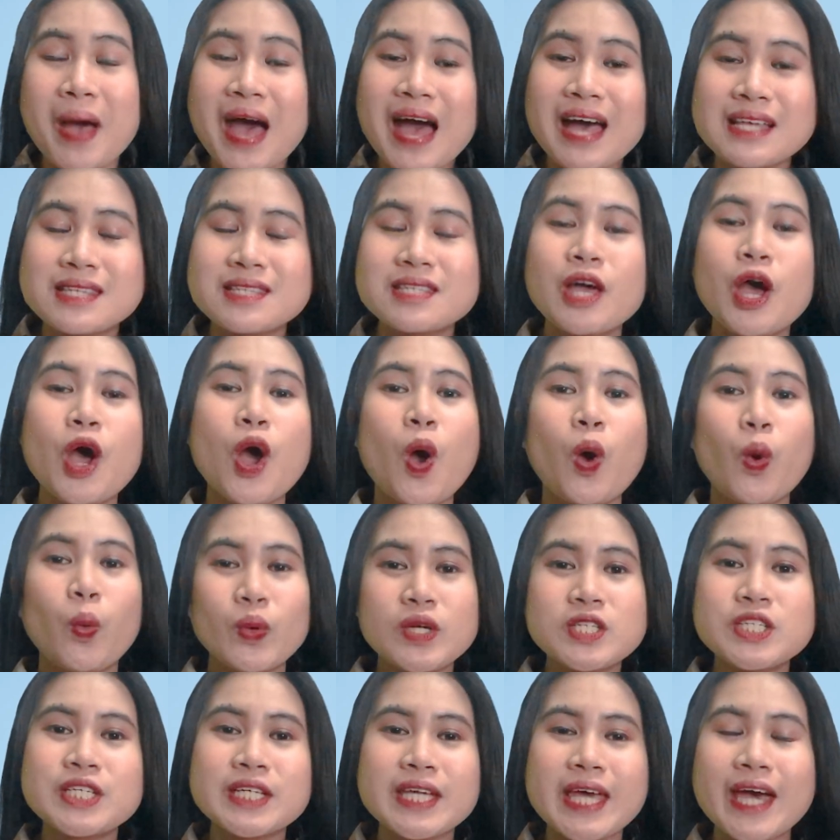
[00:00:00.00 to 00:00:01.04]
Pass,
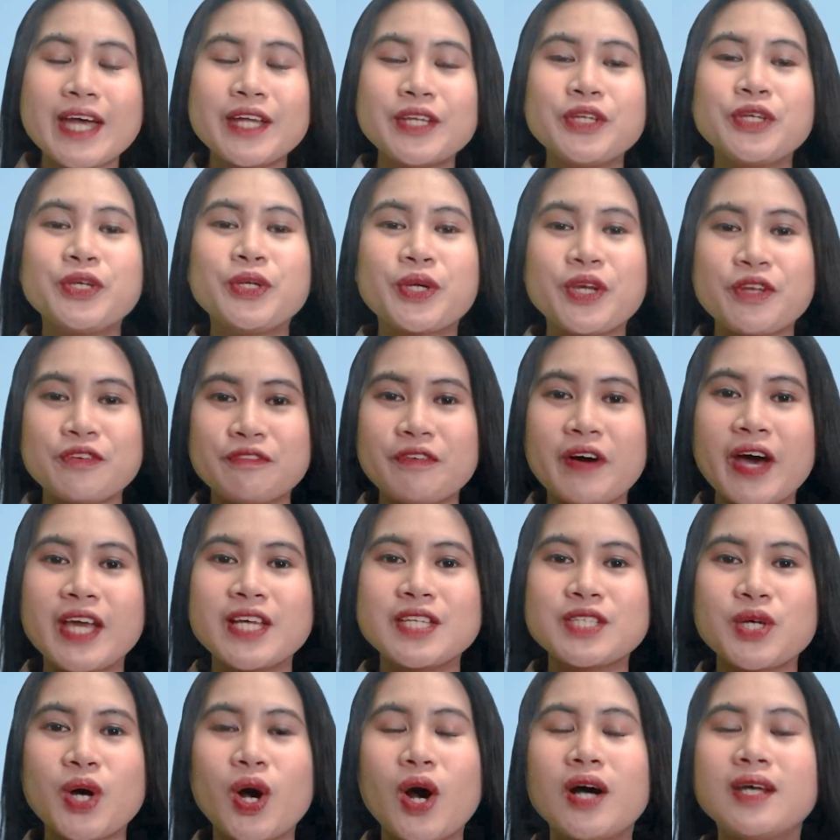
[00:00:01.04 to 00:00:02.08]
which again, you can
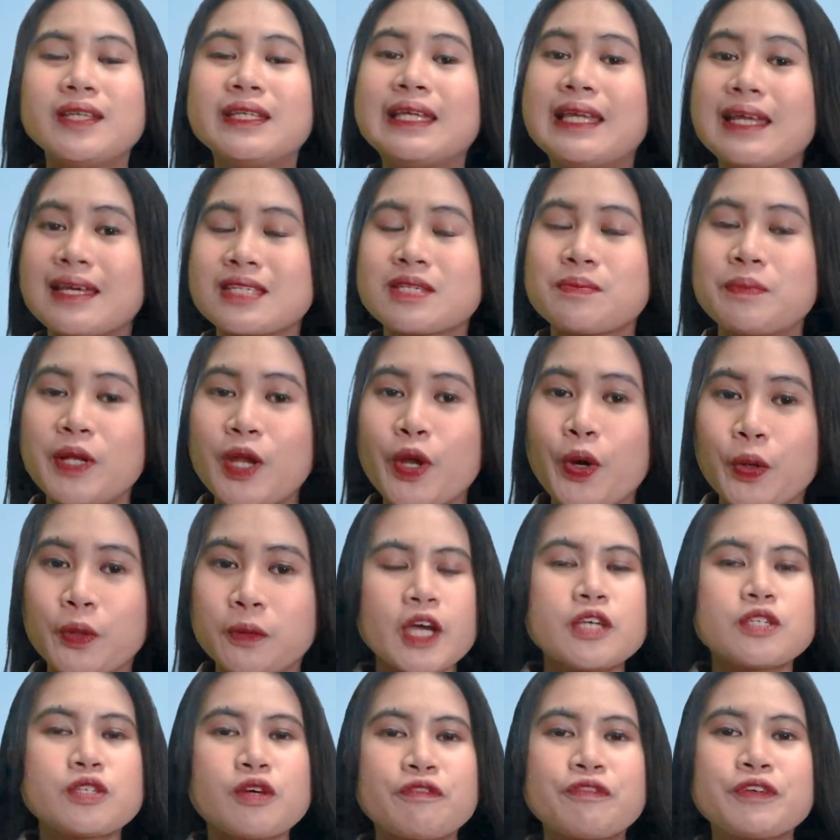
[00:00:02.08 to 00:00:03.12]
find on the links below.
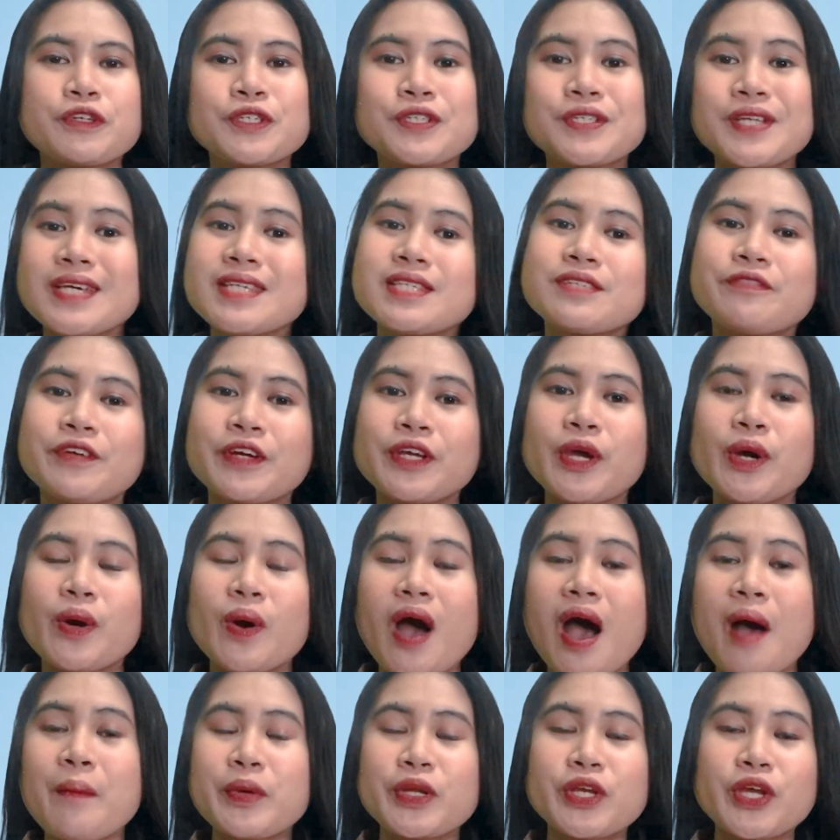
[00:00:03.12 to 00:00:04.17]
So for today's video,
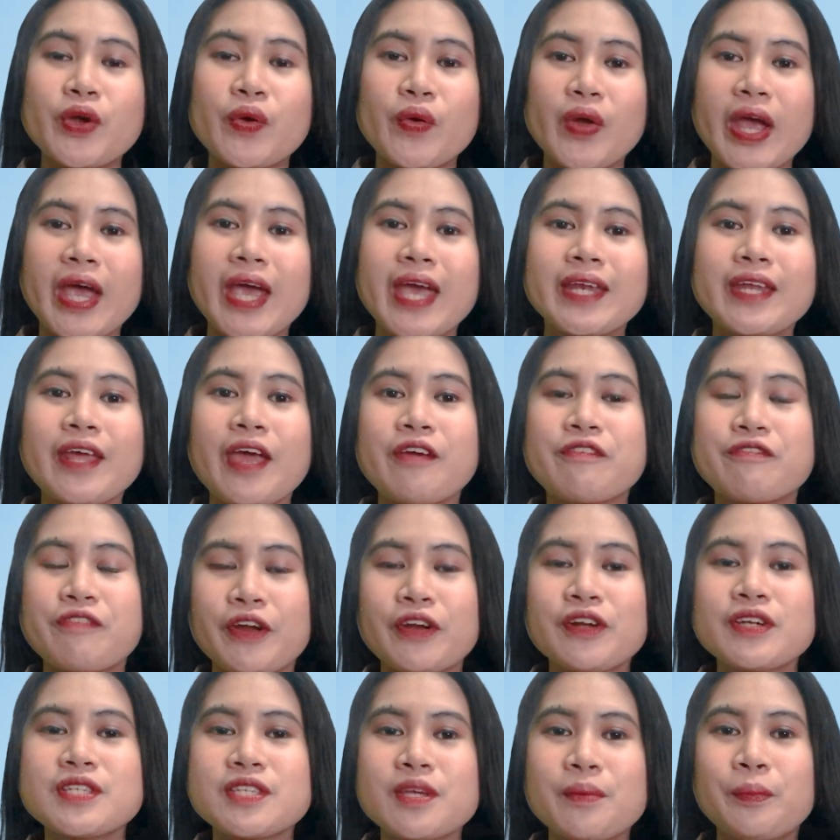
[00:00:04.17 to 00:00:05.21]
I'm gonna create a
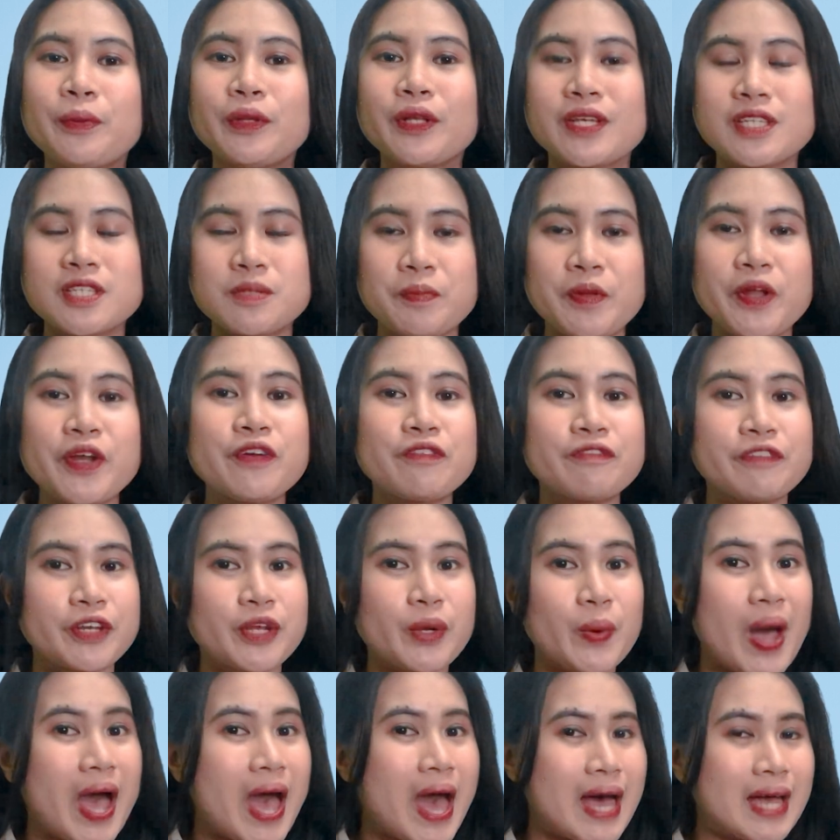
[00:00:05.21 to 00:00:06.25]
very simple explainer
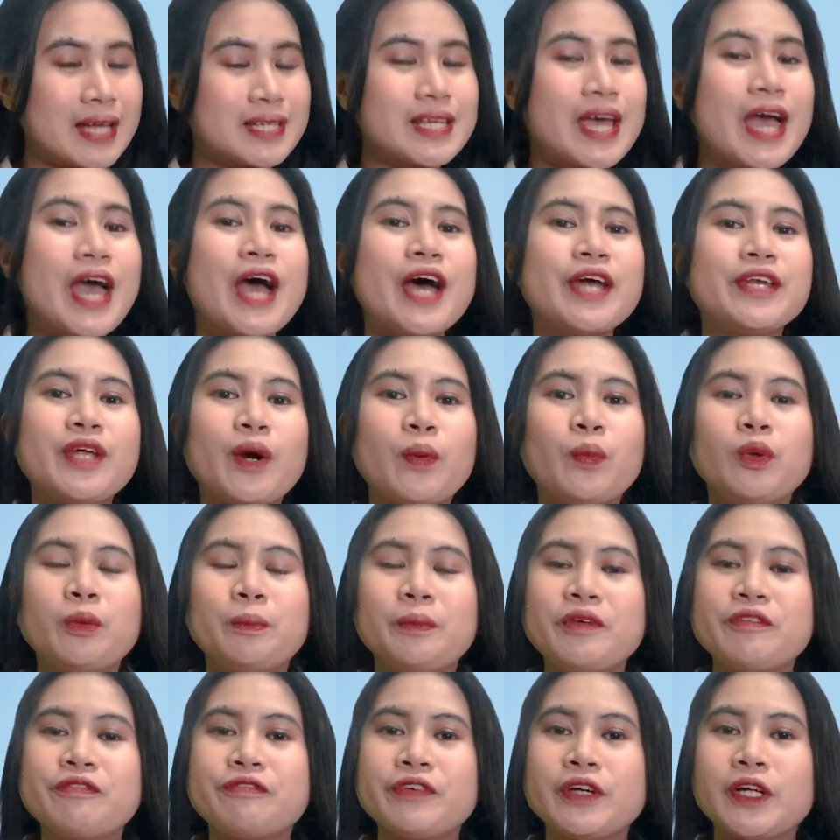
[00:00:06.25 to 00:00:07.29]
video ad that will
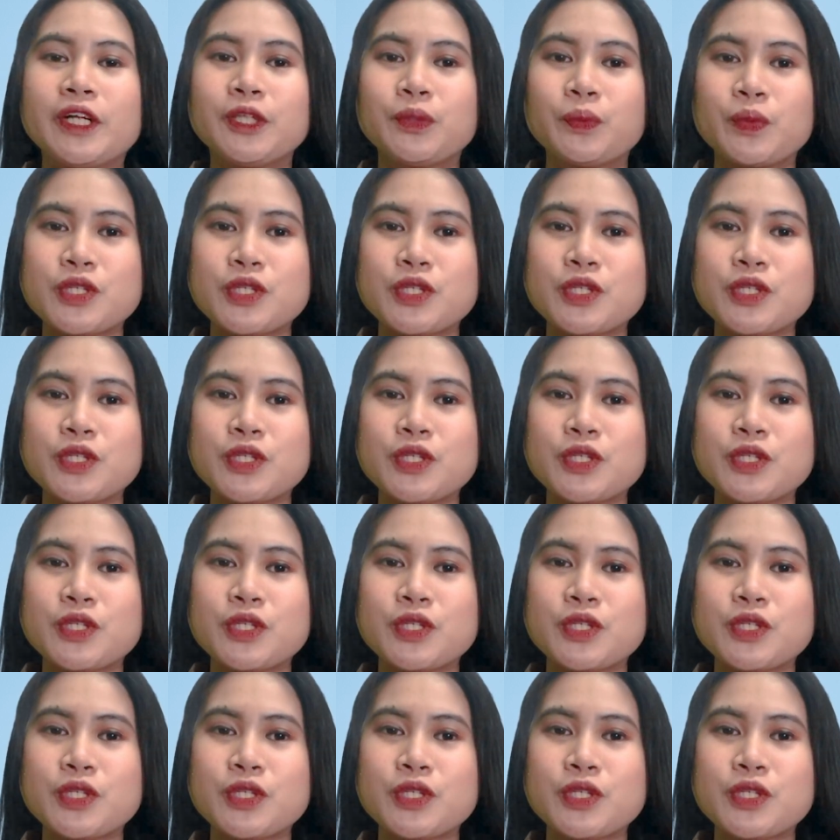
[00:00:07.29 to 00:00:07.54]
be filled